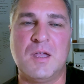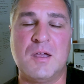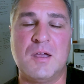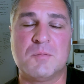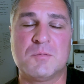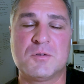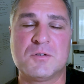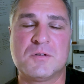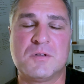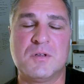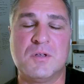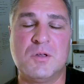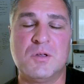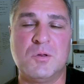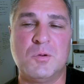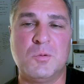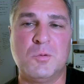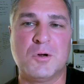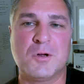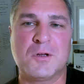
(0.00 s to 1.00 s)
Yeah, I'm
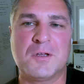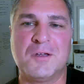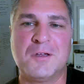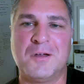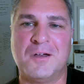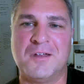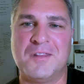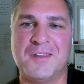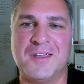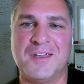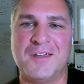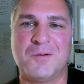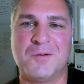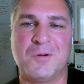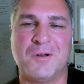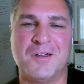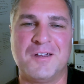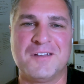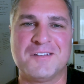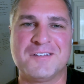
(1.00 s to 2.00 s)
still working on that,
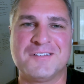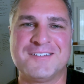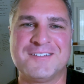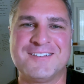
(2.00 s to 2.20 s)
Ryan.